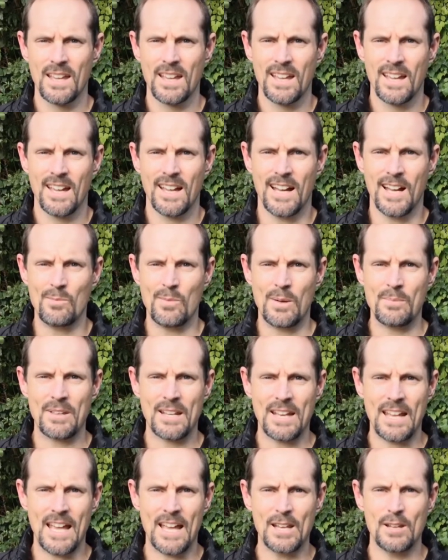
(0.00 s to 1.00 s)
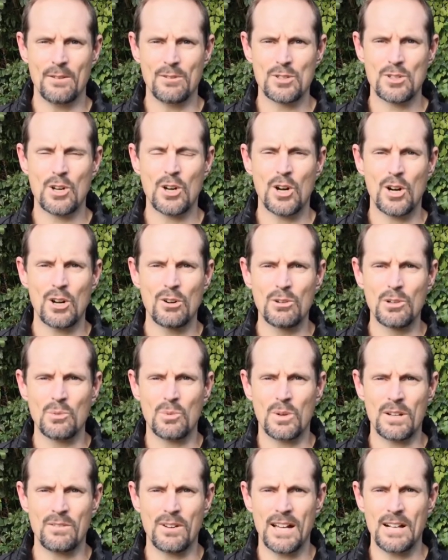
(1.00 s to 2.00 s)
I'm going to hand over to Carel,
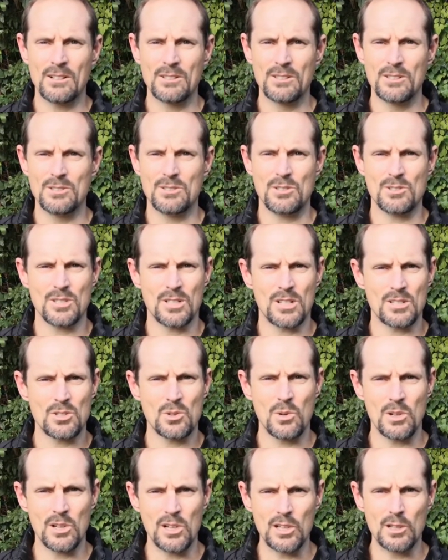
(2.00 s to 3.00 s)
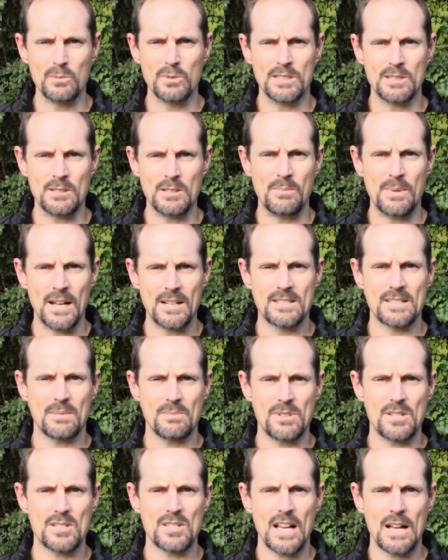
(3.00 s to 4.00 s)
one of our elders, who's going to talk a little bit about
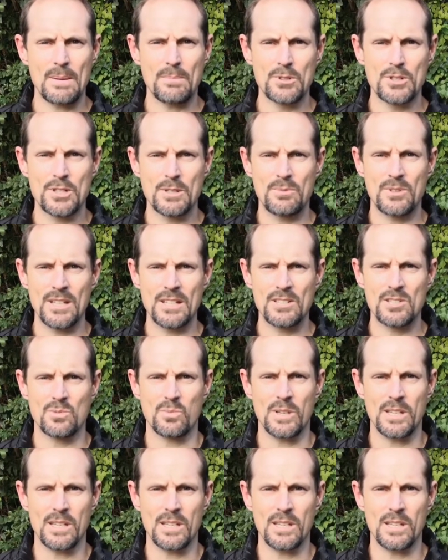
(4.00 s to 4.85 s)
some discipleship things.